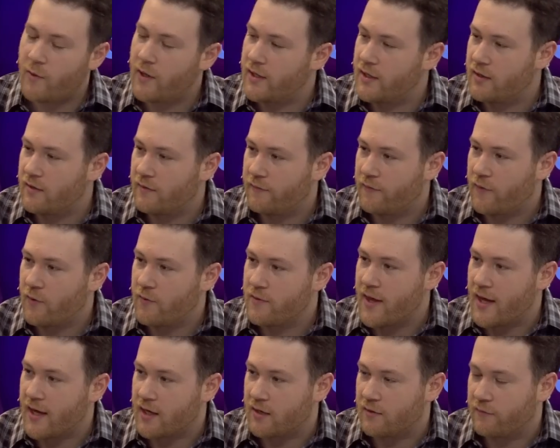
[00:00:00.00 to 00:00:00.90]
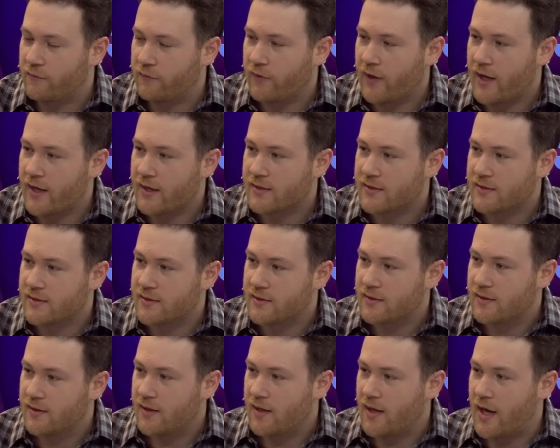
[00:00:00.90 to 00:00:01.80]
I need a phone that can
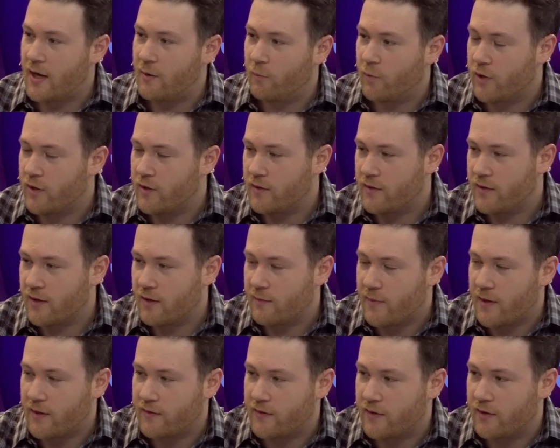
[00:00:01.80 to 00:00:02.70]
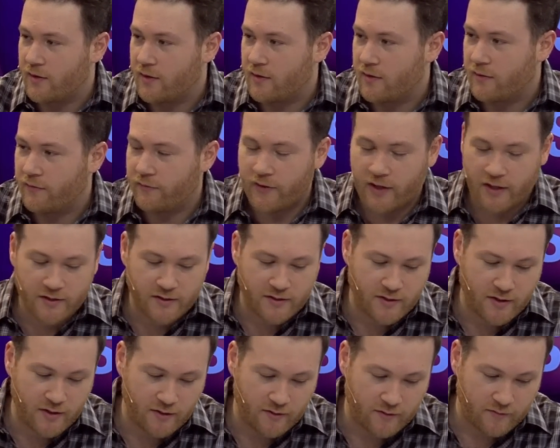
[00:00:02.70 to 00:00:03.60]
flex? And what do you think about the, the
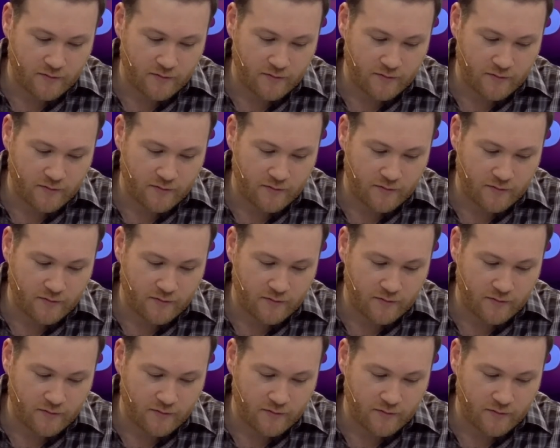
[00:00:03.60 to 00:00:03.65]
Flex 2?